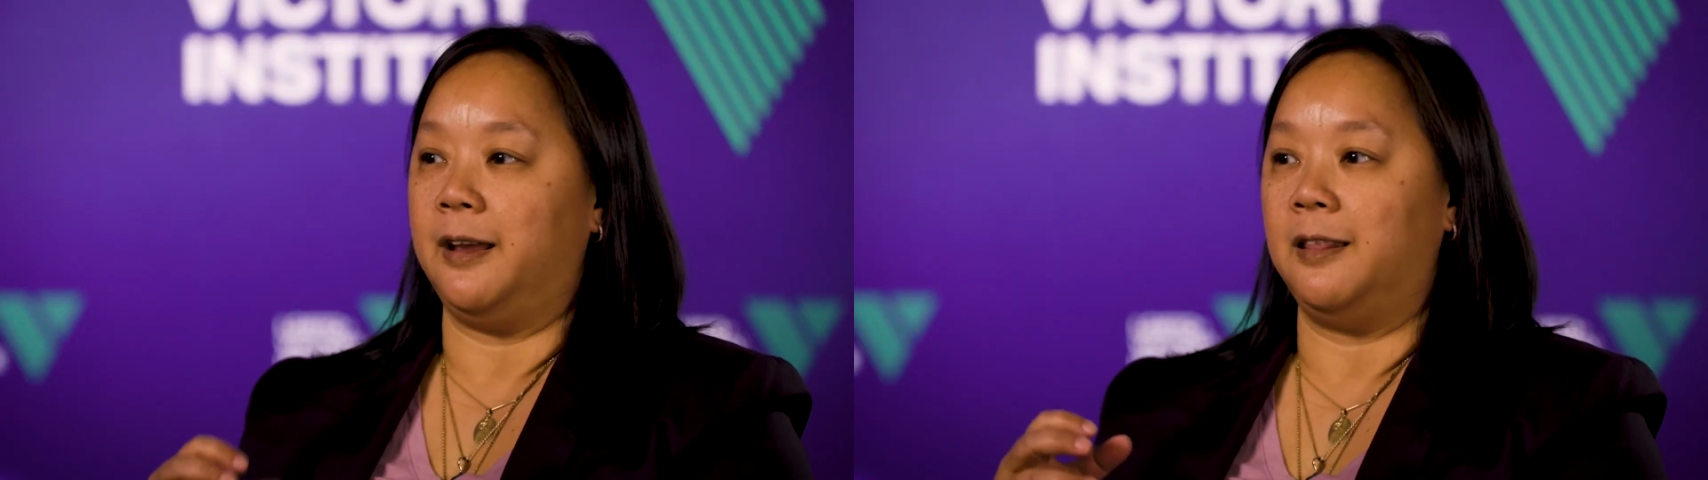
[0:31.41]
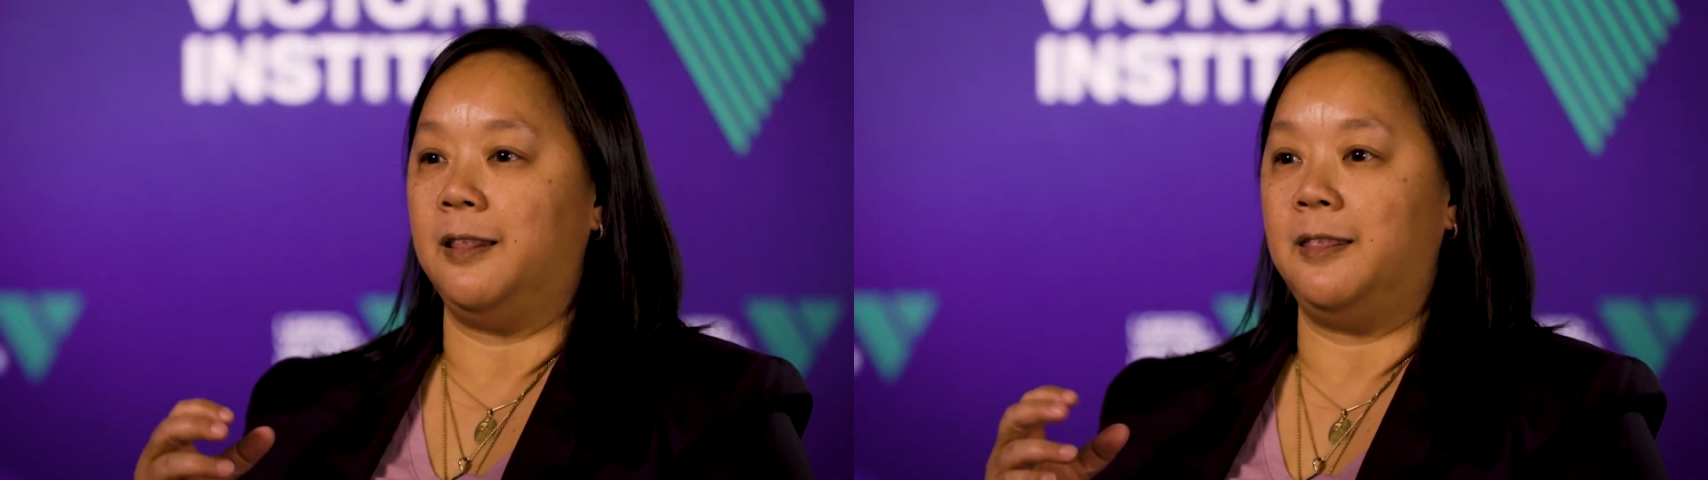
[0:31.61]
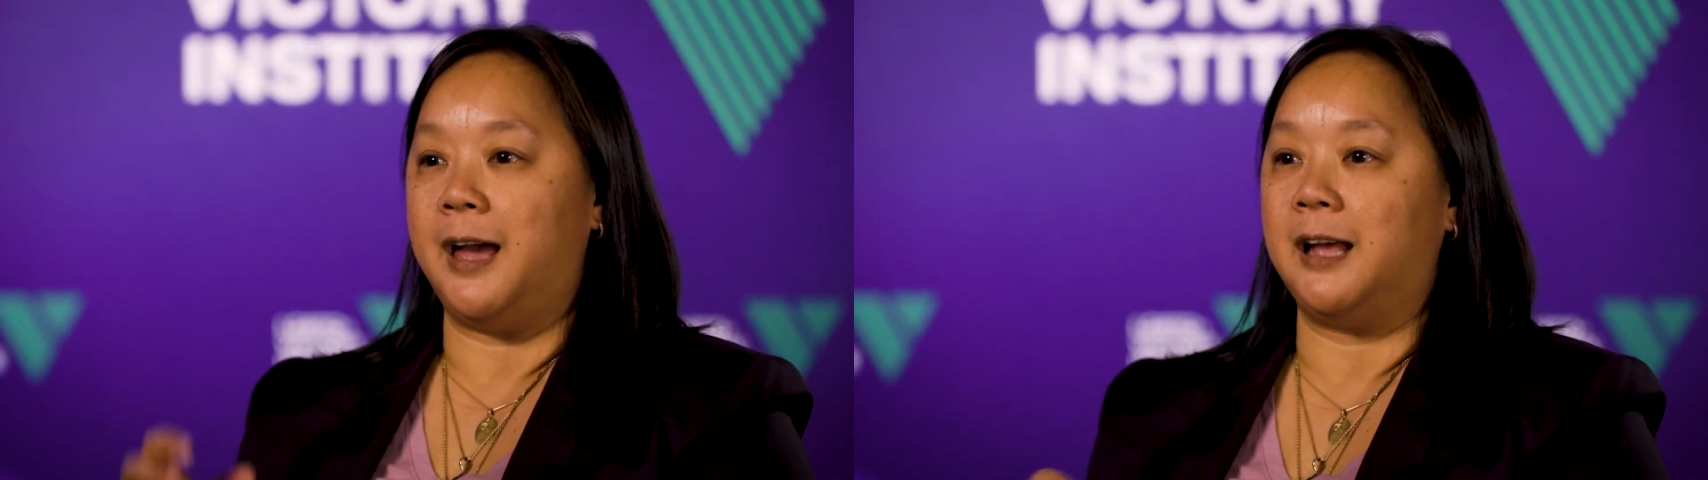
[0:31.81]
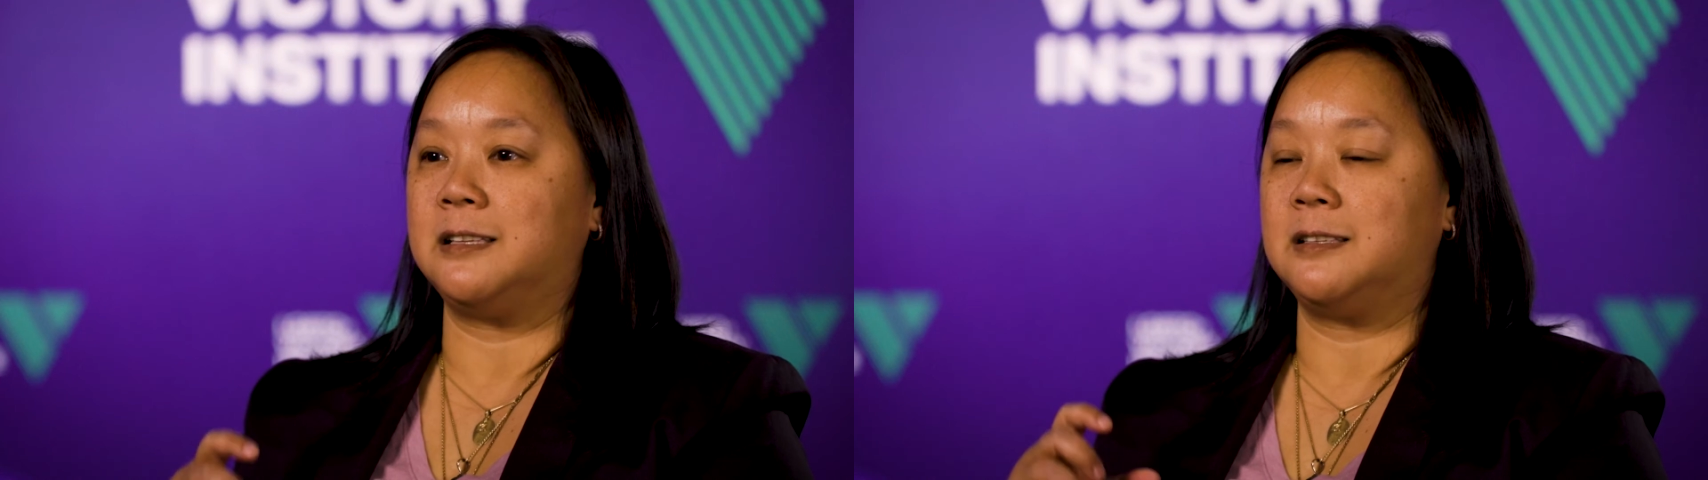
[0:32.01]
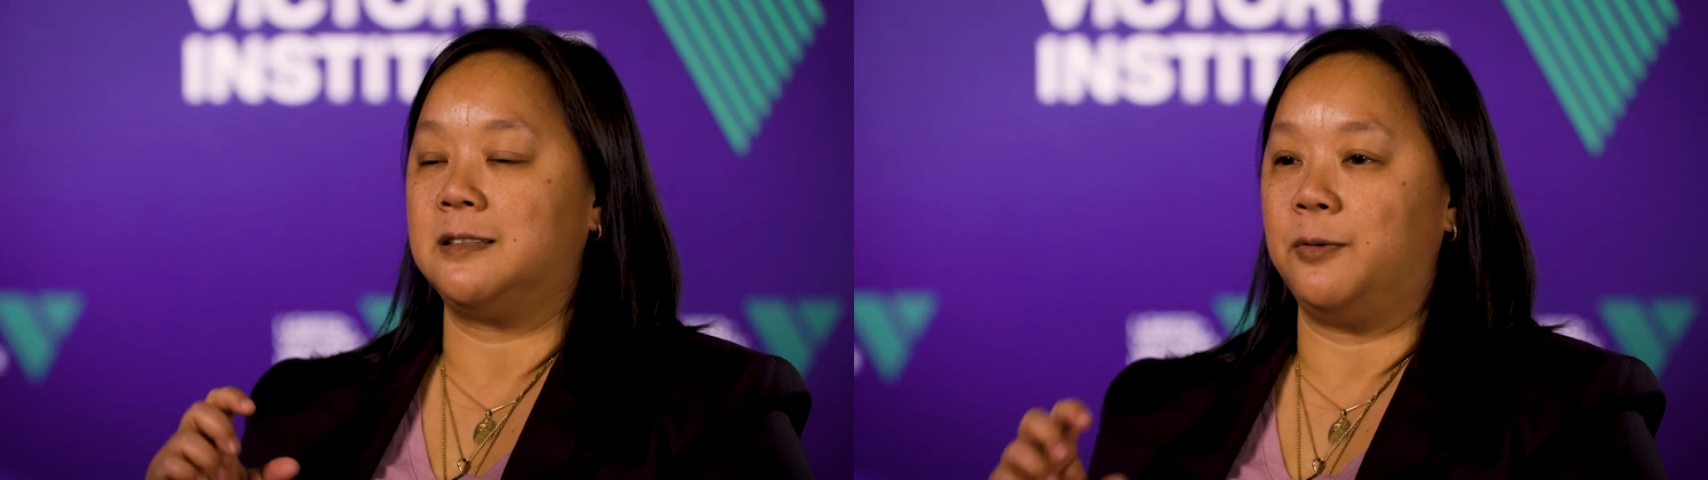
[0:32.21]
And
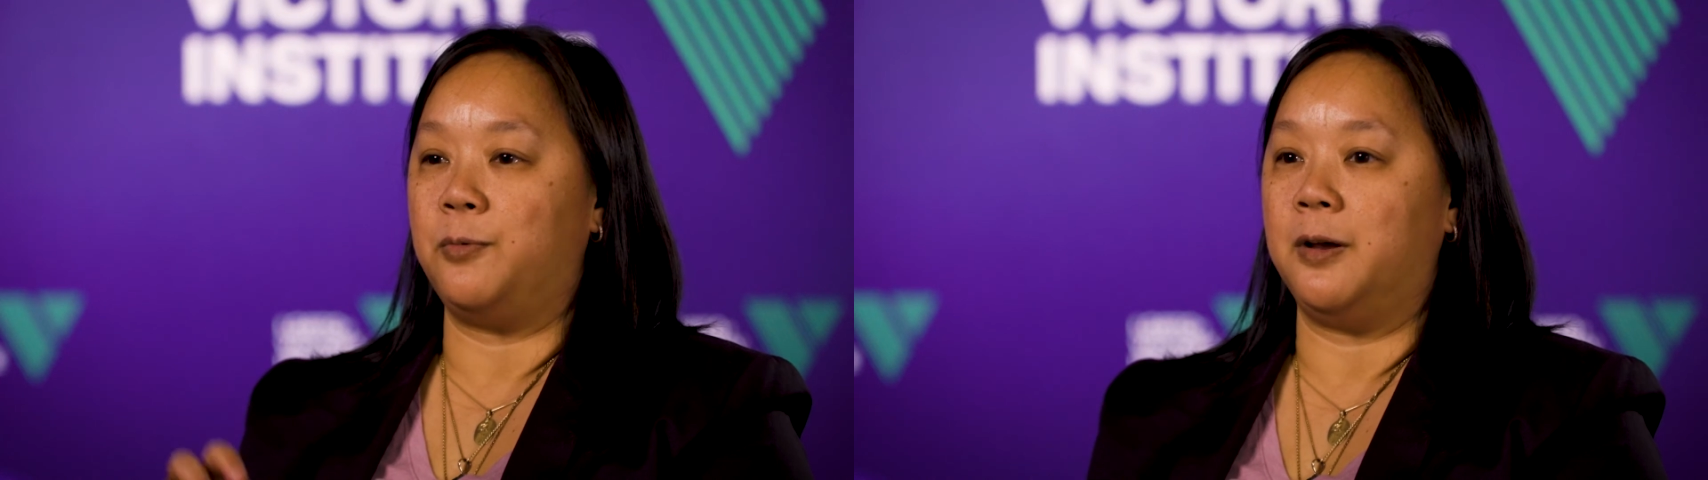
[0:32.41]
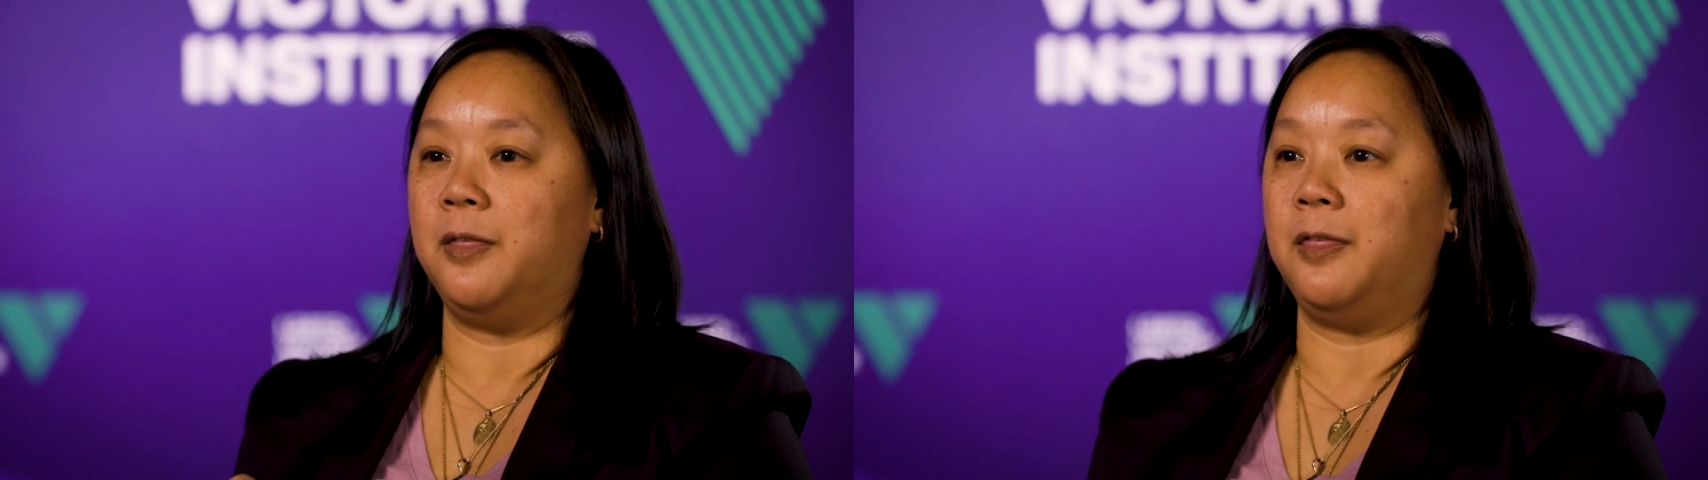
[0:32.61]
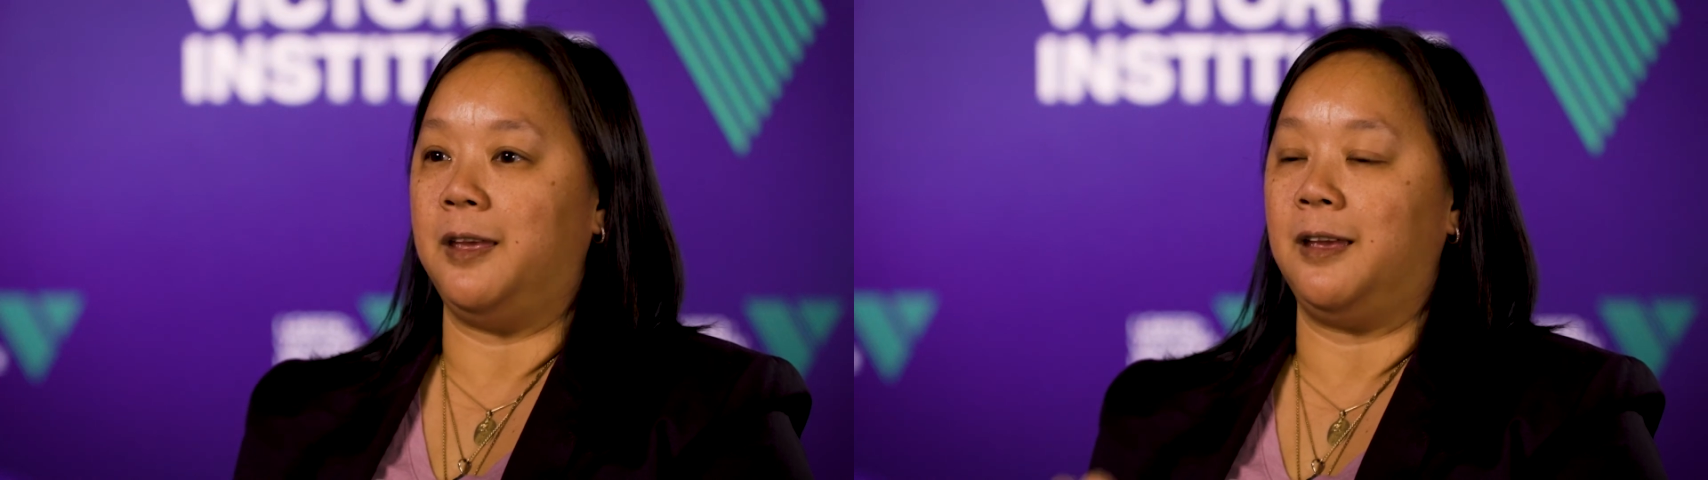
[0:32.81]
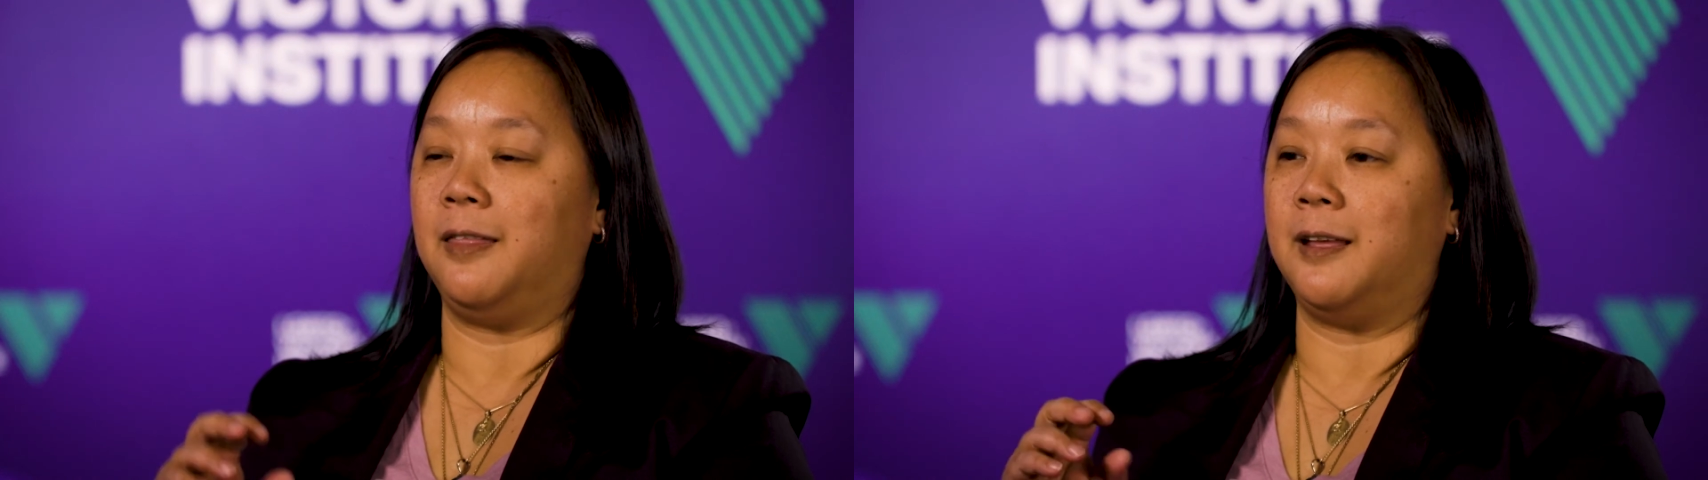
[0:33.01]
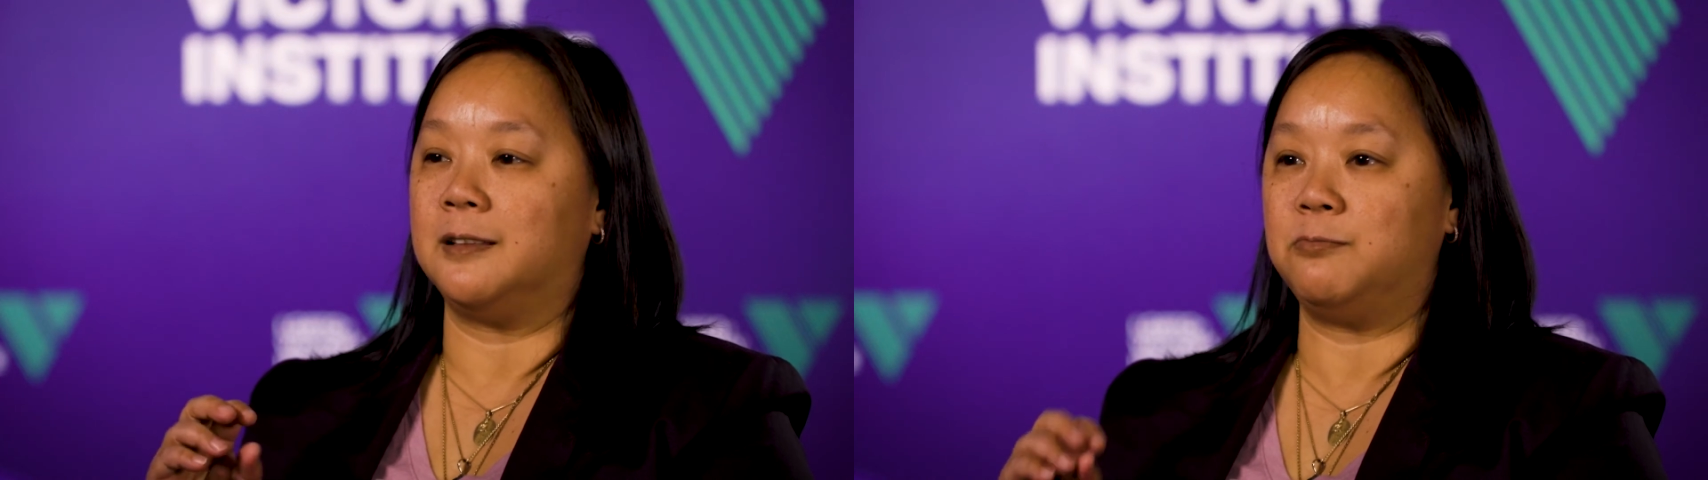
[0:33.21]
that's the one thing
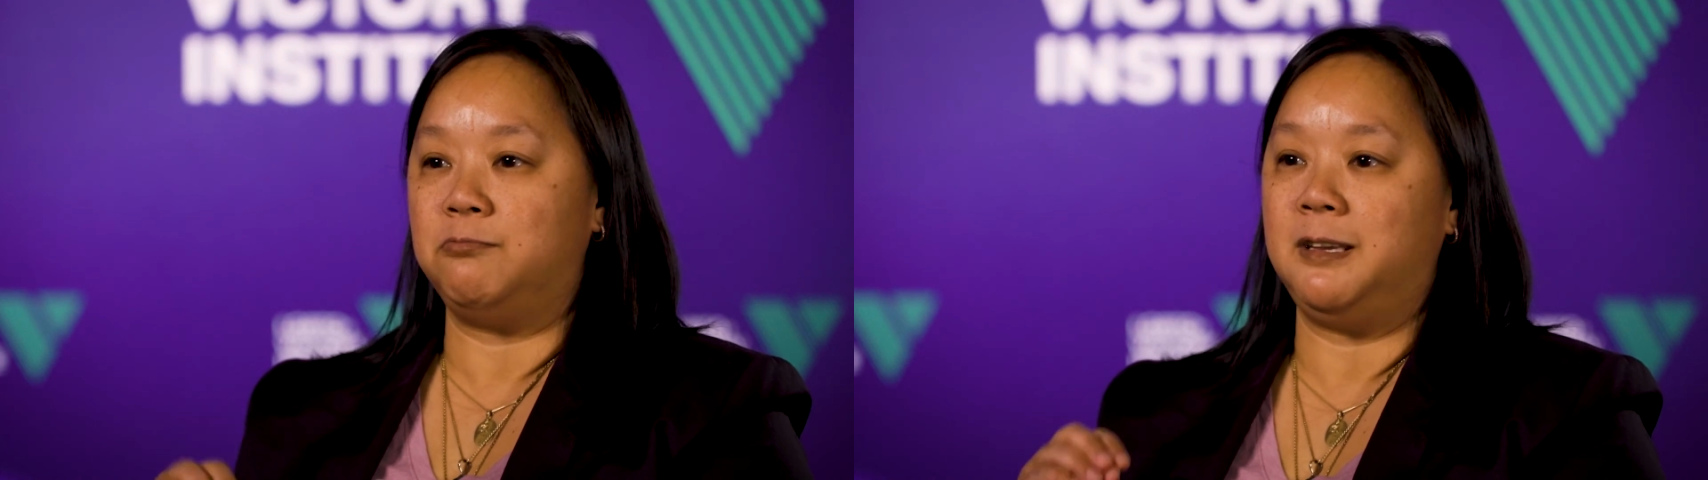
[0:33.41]
that's